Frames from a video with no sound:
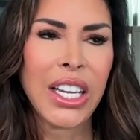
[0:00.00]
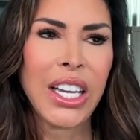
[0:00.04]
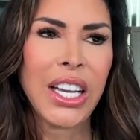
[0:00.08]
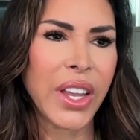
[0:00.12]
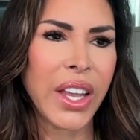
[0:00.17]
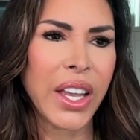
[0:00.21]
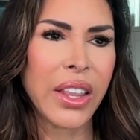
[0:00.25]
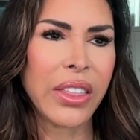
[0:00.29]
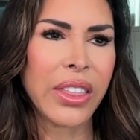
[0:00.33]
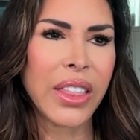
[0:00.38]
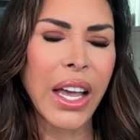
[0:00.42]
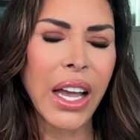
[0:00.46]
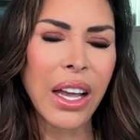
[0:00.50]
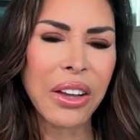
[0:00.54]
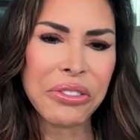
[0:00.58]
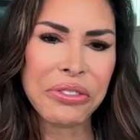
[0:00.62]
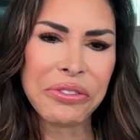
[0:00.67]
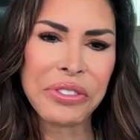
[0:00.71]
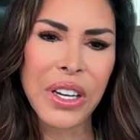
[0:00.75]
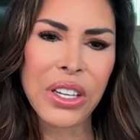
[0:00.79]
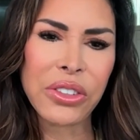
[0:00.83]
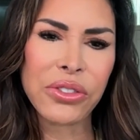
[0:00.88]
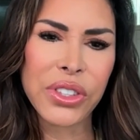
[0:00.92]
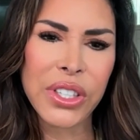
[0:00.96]
And that
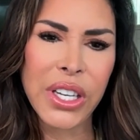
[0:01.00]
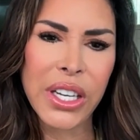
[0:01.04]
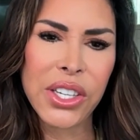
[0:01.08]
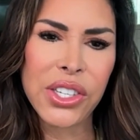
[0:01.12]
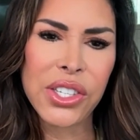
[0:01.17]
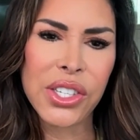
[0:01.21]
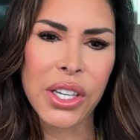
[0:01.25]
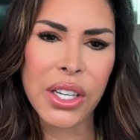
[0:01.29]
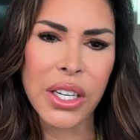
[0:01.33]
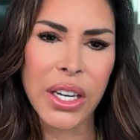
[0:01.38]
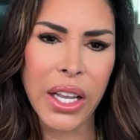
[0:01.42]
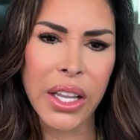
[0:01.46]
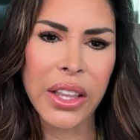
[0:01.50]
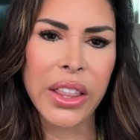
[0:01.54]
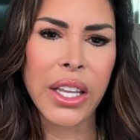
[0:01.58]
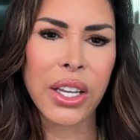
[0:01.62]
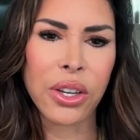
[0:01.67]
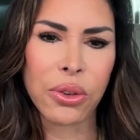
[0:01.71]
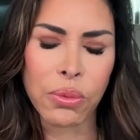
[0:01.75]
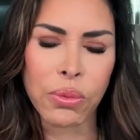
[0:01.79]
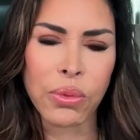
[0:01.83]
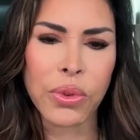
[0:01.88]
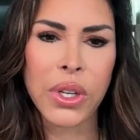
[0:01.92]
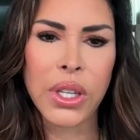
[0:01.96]
foundation, I
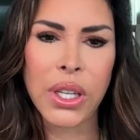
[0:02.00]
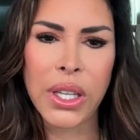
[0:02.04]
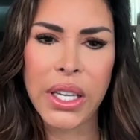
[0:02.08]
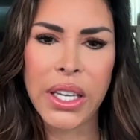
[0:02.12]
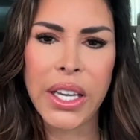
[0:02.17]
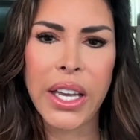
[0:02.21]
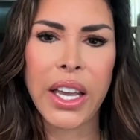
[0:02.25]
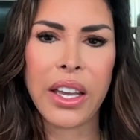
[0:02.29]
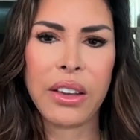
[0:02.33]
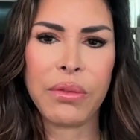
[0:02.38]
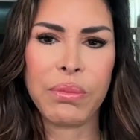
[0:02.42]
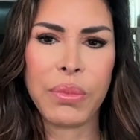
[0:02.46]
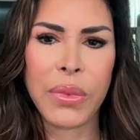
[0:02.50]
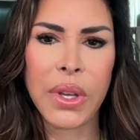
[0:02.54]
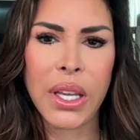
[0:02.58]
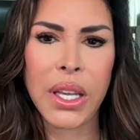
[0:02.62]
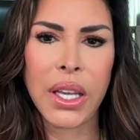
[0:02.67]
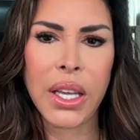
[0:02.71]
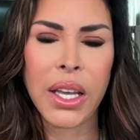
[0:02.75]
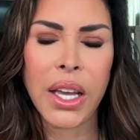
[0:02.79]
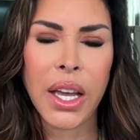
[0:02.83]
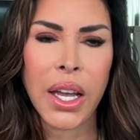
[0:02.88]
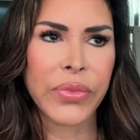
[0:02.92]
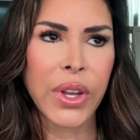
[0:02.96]
think, really gave
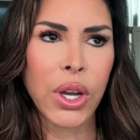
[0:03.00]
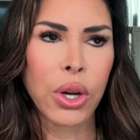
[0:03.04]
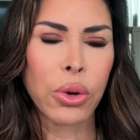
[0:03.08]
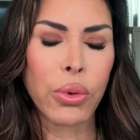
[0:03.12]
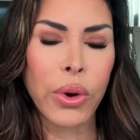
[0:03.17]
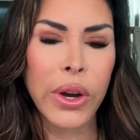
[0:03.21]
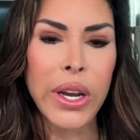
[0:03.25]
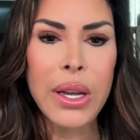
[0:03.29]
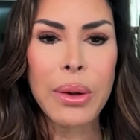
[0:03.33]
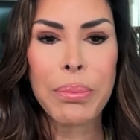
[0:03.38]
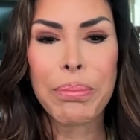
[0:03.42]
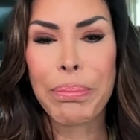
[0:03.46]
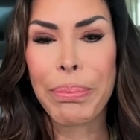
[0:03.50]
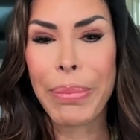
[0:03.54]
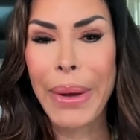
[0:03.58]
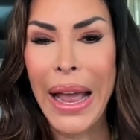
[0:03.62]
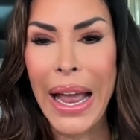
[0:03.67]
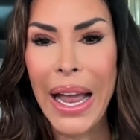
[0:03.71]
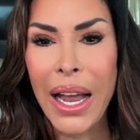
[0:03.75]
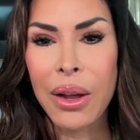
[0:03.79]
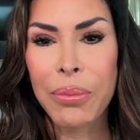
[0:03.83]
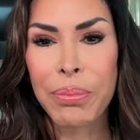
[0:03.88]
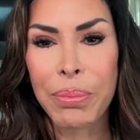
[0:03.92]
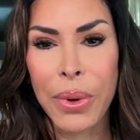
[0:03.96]
me a great
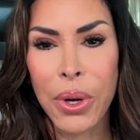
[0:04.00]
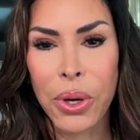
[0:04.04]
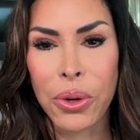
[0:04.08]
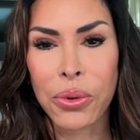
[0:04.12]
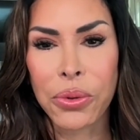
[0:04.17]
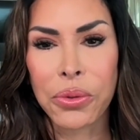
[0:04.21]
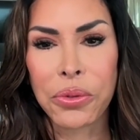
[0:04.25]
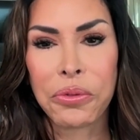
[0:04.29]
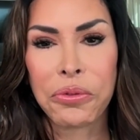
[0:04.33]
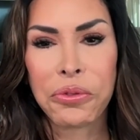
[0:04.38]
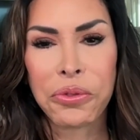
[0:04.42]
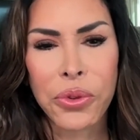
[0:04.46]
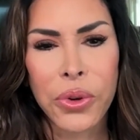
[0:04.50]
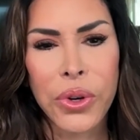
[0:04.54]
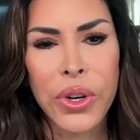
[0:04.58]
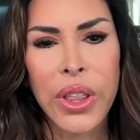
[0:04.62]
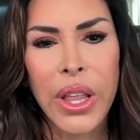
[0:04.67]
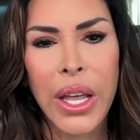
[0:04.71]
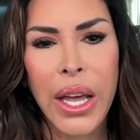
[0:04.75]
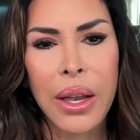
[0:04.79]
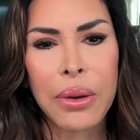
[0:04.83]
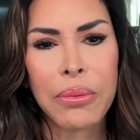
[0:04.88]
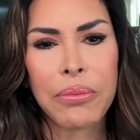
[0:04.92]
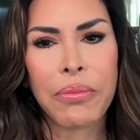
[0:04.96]
backbone for
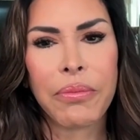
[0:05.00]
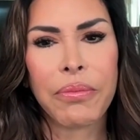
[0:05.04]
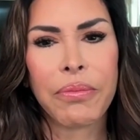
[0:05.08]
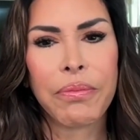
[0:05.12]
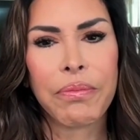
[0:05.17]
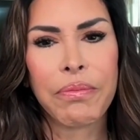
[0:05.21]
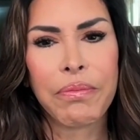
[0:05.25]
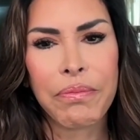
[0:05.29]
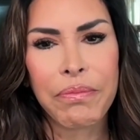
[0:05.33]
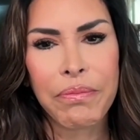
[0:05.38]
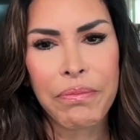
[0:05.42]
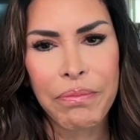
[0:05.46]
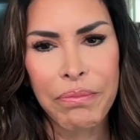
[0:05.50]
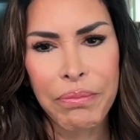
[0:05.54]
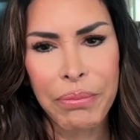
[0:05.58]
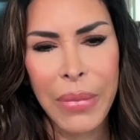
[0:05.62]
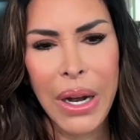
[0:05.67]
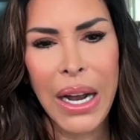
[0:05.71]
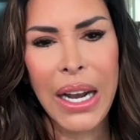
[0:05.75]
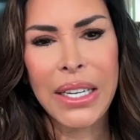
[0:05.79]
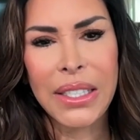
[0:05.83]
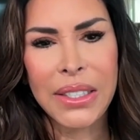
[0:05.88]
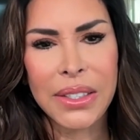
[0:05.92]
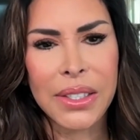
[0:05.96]
that
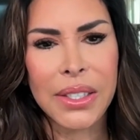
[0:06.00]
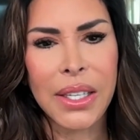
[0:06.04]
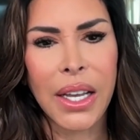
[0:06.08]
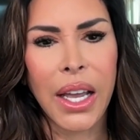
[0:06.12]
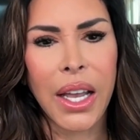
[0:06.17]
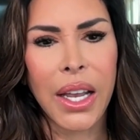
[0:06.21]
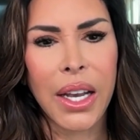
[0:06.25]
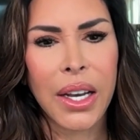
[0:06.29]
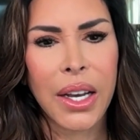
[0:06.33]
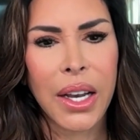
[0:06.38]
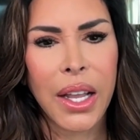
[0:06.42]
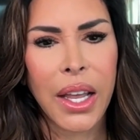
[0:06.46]
mindset.